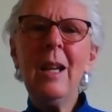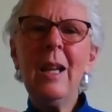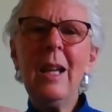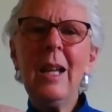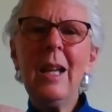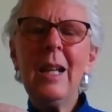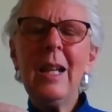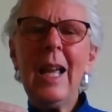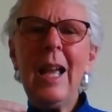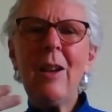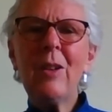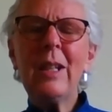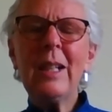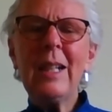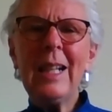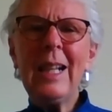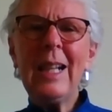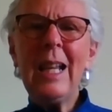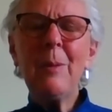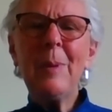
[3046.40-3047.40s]
How can I
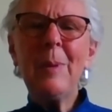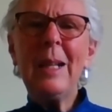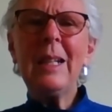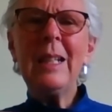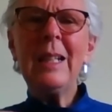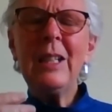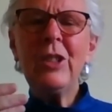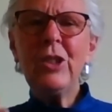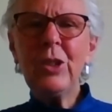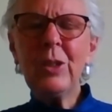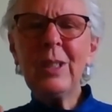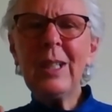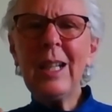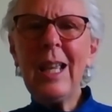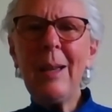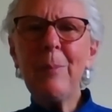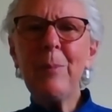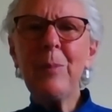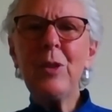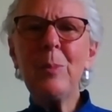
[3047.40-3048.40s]
get about it? It shouldn't
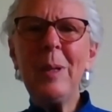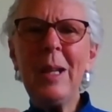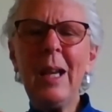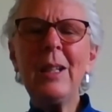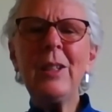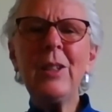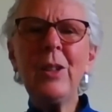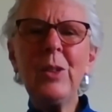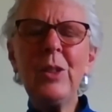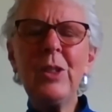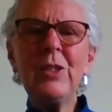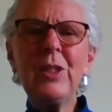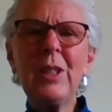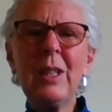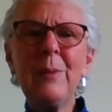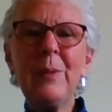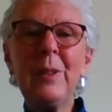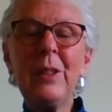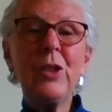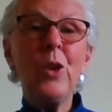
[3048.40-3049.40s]
happen to me. I don't deserve
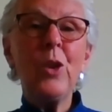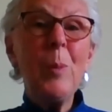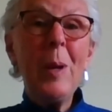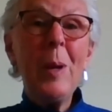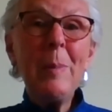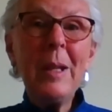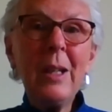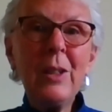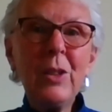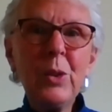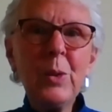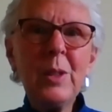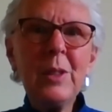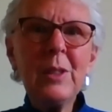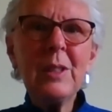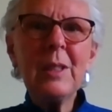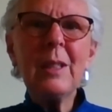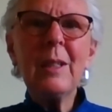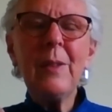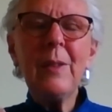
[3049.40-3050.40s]
this, or maybe I do
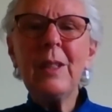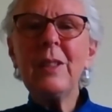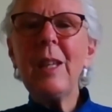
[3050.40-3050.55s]
deserve this.